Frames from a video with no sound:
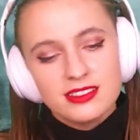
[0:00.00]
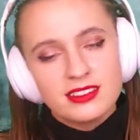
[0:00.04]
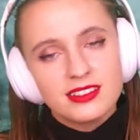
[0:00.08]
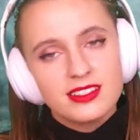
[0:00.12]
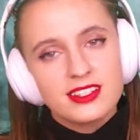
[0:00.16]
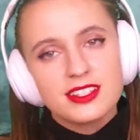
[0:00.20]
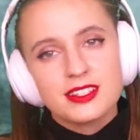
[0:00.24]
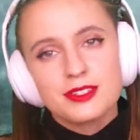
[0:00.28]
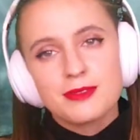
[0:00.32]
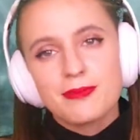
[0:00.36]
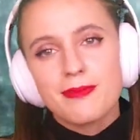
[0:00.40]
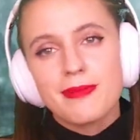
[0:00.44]

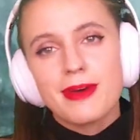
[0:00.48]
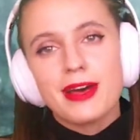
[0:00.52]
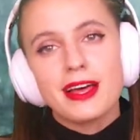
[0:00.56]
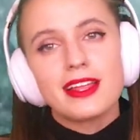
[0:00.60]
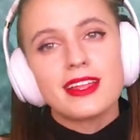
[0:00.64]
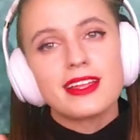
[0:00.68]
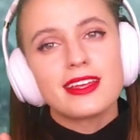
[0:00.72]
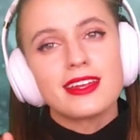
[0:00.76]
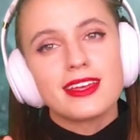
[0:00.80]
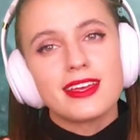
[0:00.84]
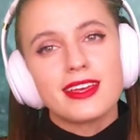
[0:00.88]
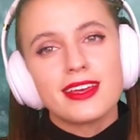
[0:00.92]
this
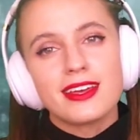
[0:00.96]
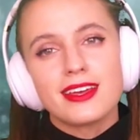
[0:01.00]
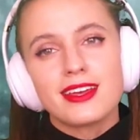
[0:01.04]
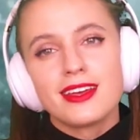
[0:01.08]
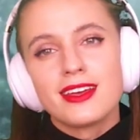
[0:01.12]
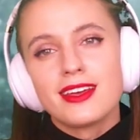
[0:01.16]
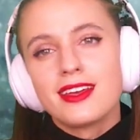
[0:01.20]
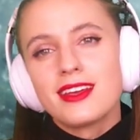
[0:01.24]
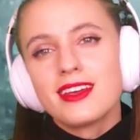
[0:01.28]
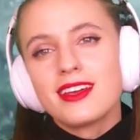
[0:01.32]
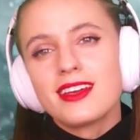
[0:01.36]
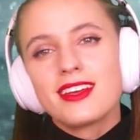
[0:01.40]
melody
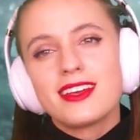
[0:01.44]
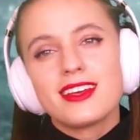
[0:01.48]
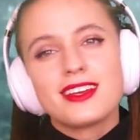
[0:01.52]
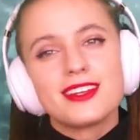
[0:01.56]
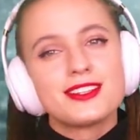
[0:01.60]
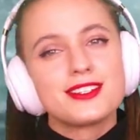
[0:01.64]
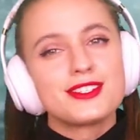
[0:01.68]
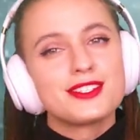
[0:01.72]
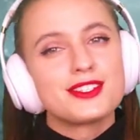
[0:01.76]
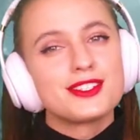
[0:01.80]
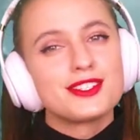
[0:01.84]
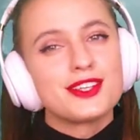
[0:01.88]

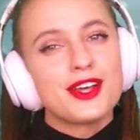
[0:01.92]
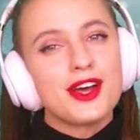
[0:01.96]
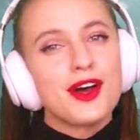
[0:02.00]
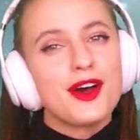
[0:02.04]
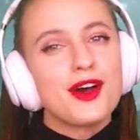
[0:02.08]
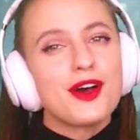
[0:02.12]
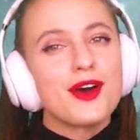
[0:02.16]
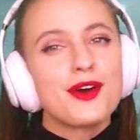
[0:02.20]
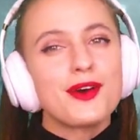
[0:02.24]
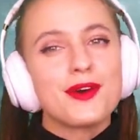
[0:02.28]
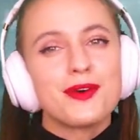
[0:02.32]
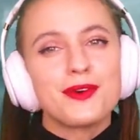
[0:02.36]
is
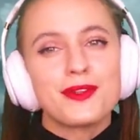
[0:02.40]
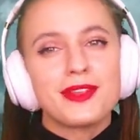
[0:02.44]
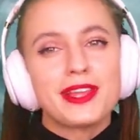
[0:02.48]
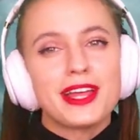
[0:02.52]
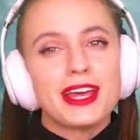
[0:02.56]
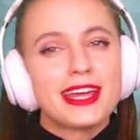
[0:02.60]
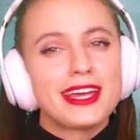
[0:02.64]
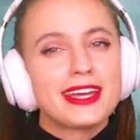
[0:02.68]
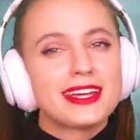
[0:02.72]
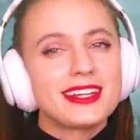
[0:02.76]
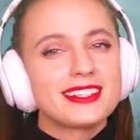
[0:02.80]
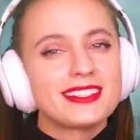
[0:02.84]
so
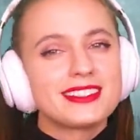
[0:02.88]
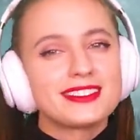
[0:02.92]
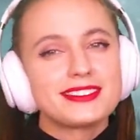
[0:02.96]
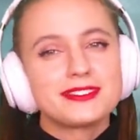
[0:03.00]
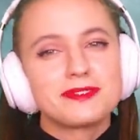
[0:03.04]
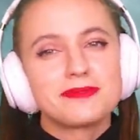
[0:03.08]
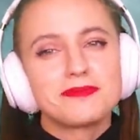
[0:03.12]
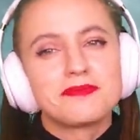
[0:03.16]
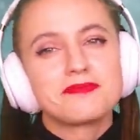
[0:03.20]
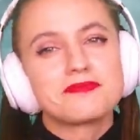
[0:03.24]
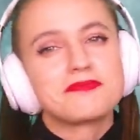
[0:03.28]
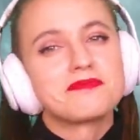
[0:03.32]
like,
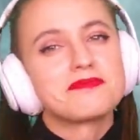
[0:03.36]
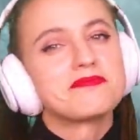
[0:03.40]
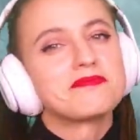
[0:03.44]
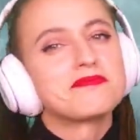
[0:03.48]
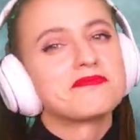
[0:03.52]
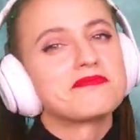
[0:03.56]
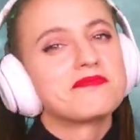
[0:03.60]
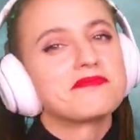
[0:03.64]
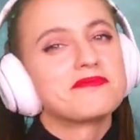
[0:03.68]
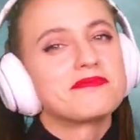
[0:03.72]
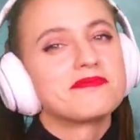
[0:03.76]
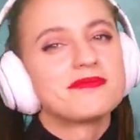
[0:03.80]

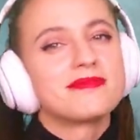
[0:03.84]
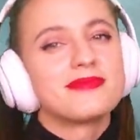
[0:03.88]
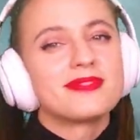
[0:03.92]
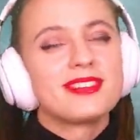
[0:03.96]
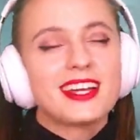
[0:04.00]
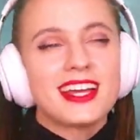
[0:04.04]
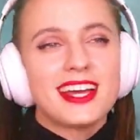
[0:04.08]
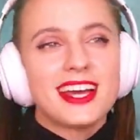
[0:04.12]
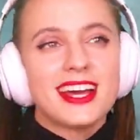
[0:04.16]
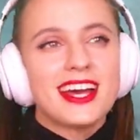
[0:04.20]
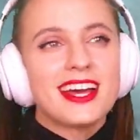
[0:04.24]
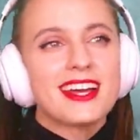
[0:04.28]

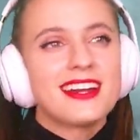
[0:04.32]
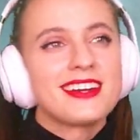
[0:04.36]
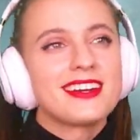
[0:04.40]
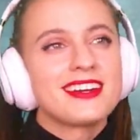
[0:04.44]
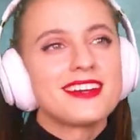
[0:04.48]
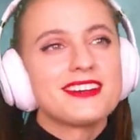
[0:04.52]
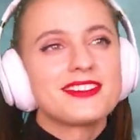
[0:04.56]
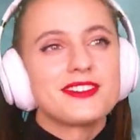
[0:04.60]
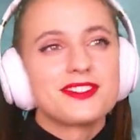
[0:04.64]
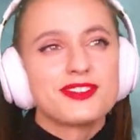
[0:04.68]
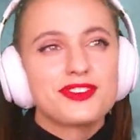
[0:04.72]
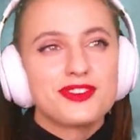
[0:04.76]
I don't know,
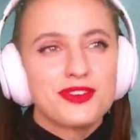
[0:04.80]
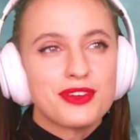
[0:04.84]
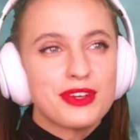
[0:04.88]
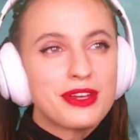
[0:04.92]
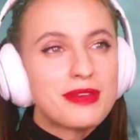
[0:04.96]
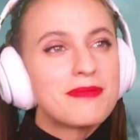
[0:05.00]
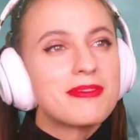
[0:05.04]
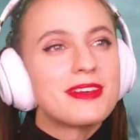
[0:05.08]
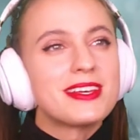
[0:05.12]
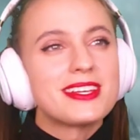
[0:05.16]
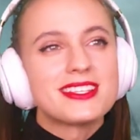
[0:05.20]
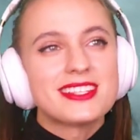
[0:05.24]
it's
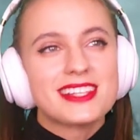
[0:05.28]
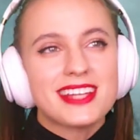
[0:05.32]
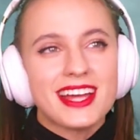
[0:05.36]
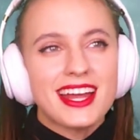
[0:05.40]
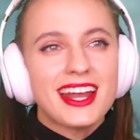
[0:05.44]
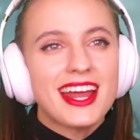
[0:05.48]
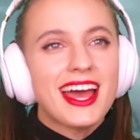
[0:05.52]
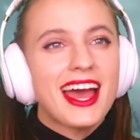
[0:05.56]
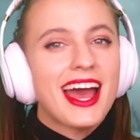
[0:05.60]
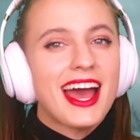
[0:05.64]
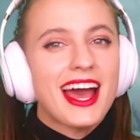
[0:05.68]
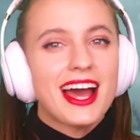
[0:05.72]
creepy, it's kind
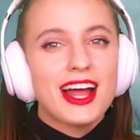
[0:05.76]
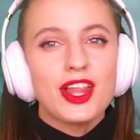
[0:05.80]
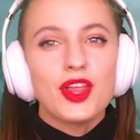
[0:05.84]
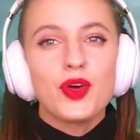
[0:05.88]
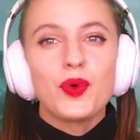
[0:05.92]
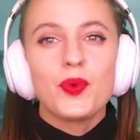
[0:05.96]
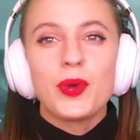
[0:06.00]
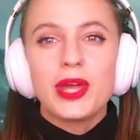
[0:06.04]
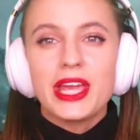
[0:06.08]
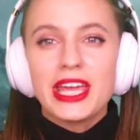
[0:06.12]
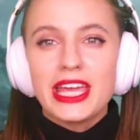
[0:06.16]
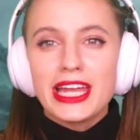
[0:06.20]
of
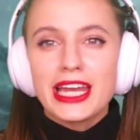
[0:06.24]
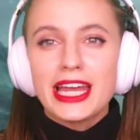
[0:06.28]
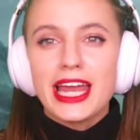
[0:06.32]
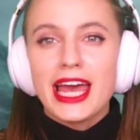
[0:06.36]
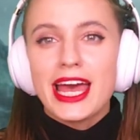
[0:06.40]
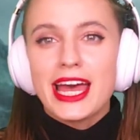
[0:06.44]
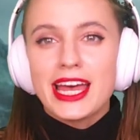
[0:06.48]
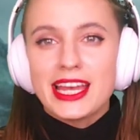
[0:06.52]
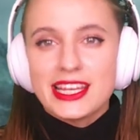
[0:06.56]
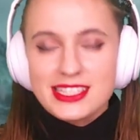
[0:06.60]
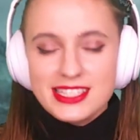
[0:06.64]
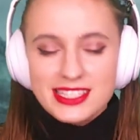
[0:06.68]

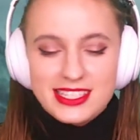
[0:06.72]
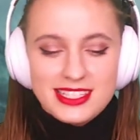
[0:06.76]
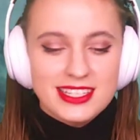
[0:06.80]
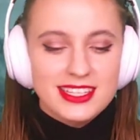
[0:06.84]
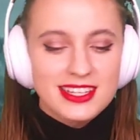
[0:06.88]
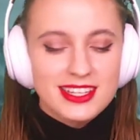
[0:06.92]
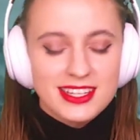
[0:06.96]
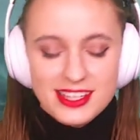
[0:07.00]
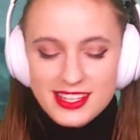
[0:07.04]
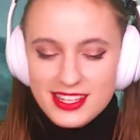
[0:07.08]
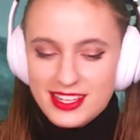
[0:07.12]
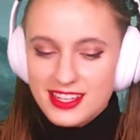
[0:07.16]
Halloween-esque.
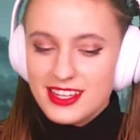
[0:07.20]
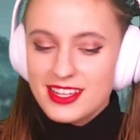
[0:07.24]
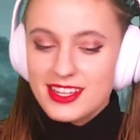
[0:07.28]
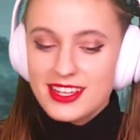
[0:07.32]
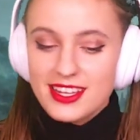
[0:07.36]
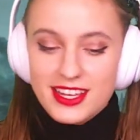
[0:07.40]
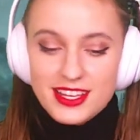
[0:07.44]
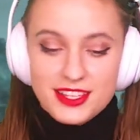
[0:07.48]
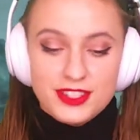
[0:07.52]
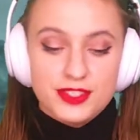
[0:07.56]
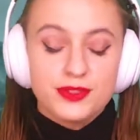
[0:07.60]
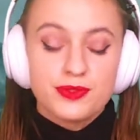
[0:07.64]

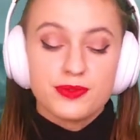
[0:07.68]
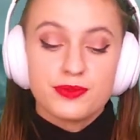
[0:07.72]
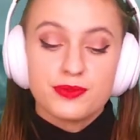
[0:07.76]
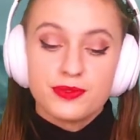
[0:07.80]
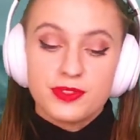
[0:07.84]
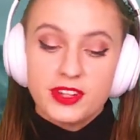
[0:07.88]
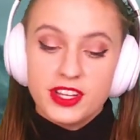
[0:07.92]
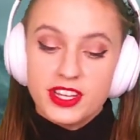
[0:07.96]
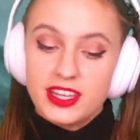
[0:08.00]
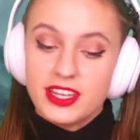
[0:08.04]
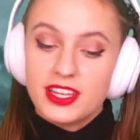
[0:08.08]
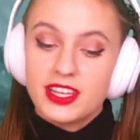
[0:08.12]
It's
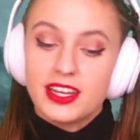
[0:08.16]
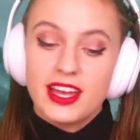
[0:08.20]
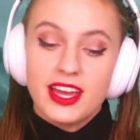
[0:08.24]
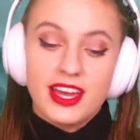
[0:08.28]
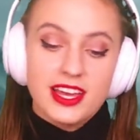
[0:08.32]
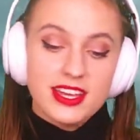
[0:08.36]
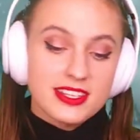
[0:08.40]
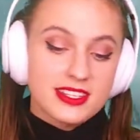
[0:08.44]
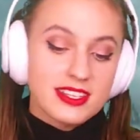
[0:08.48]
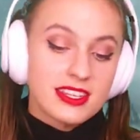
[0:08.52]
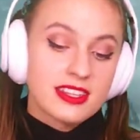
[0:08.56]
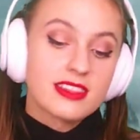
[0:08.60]
really
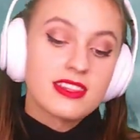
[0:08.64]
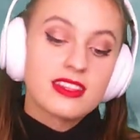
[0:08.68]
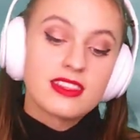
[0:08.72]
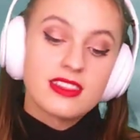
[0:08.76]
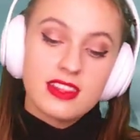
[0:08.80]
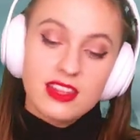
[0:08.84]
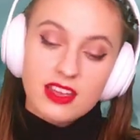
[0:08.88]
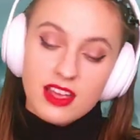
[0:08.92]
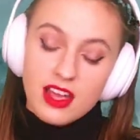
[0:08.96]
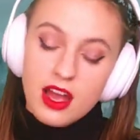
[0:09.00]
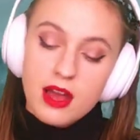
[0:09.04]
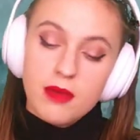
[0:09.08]
nice, and then
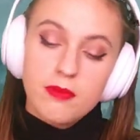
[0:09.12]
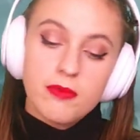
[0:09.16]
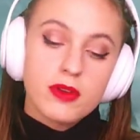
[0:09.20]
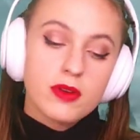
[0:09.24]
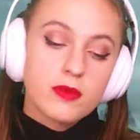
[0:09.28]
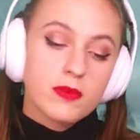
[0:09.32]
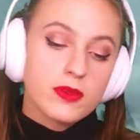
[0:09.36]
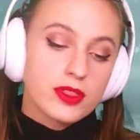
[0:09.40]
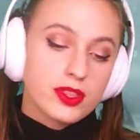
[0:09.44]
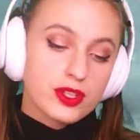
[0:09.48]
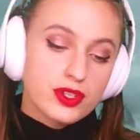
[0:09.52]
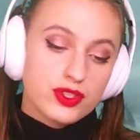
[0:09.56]
they come in
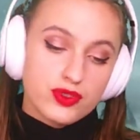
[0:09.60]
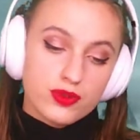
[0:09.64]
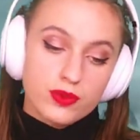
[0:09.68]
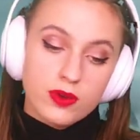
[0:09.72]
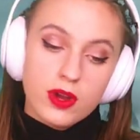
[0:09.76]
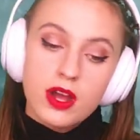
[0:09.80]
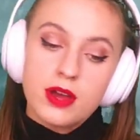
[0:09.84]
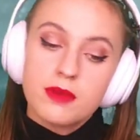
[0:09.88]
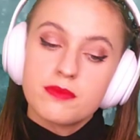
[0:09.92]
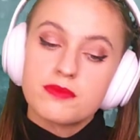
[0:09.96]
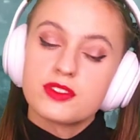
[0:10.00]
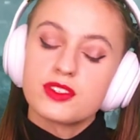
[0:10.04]
with the
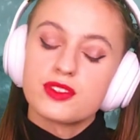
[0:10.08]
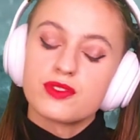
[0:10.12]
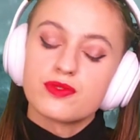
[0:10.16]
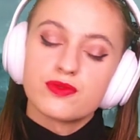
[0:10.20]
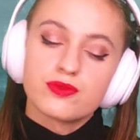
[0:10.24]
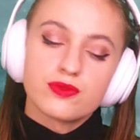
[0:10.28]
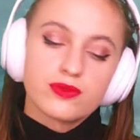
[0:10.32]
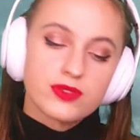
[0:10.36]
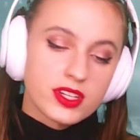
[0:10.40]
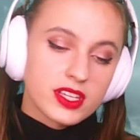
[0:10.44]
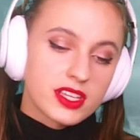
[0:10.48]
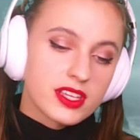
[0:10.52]
drums and
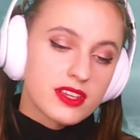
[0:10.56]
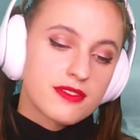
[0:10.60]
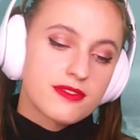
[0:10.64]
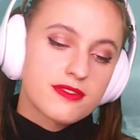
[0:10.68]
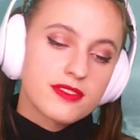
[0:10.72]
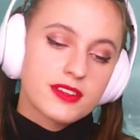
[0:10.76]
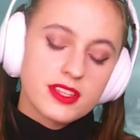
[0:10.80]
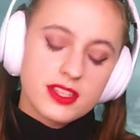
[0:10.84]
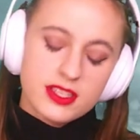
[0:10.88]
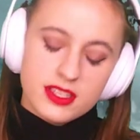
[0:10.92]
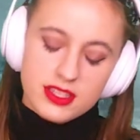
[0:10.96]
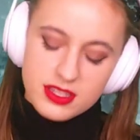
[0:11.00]
really
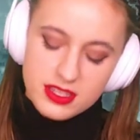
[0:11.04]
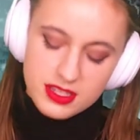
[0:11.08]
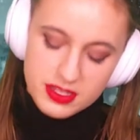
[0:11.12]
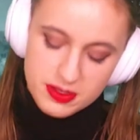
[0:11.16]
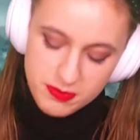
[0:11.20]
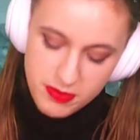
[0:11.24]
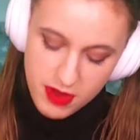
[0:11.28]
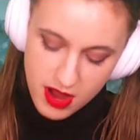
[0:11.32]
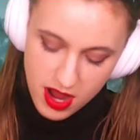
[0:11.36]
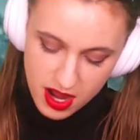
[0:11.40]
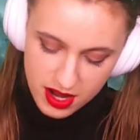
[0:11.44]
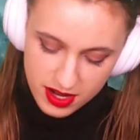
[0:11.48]
fill in this
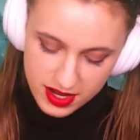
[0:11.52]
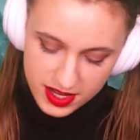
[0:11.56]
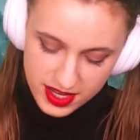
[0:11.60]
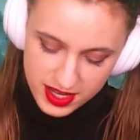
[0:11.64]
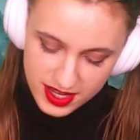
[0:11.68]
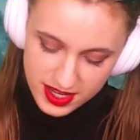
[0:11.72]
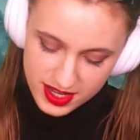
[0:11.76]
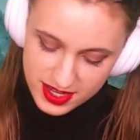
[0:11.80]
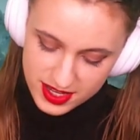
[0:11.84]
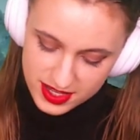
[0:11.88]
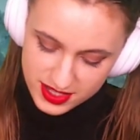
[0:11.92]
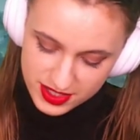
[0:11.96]

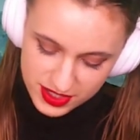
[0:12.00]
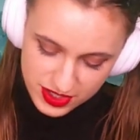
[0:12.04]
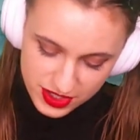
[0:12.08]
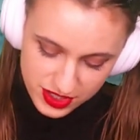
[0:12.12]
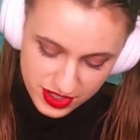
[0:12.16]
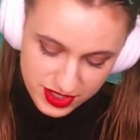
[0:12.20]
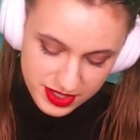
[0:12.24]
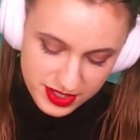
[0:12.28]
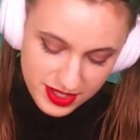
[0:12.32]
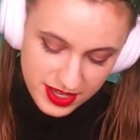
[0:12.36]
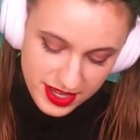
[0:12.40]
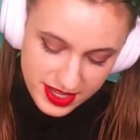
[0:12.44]
pocket. It's
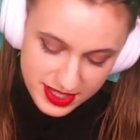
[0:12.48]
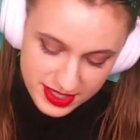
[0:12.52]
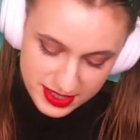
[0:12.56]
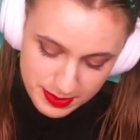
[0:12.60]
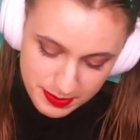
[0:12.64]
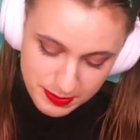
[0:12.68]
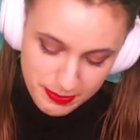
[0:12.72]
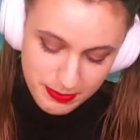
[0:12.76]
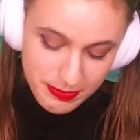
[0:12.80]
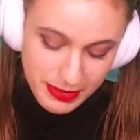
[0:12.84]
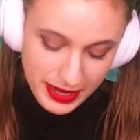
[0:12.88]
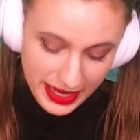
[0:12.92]
just, it's
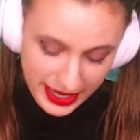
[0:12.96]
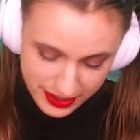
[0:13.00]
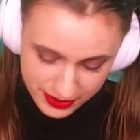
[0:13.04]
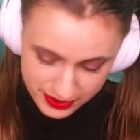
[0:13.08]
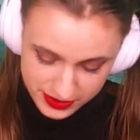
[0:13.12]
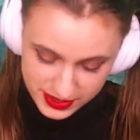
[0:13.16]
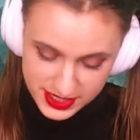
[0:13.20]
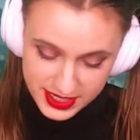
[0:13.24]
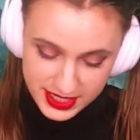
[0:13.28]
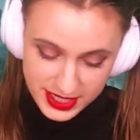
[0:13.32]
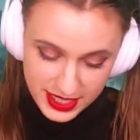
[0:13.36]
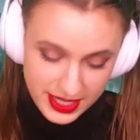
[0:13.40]

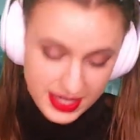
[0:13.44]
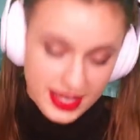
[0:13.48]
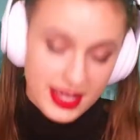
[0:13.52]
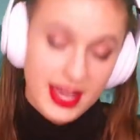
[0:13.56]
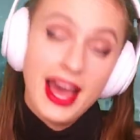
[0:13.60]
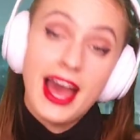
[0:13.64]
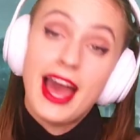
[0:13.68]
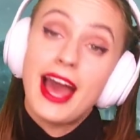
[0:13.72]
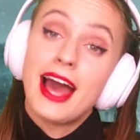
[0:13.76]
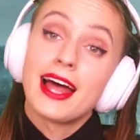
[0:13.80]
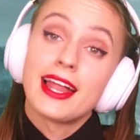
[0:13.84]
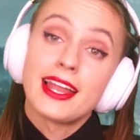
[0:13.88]
bouncy.
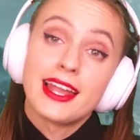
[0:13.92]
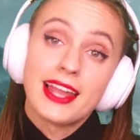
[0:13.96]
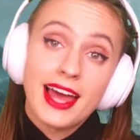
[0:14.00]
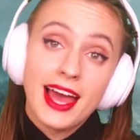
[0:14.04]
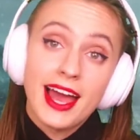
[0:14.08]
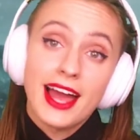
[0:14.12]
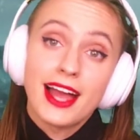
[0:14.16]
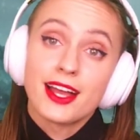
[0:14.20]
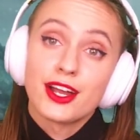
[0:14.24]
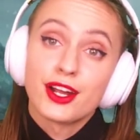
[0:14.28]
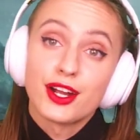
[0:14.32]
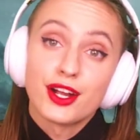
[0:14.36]
I
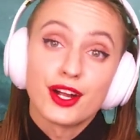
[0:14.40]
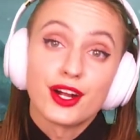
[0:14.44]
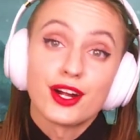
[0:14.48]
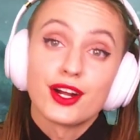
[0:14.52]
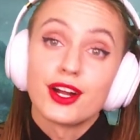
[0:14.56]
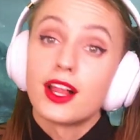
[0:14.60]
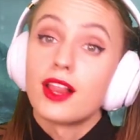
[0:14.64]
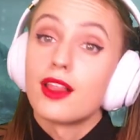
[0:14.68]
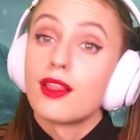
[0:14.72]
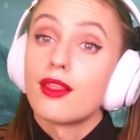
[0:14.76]
like her a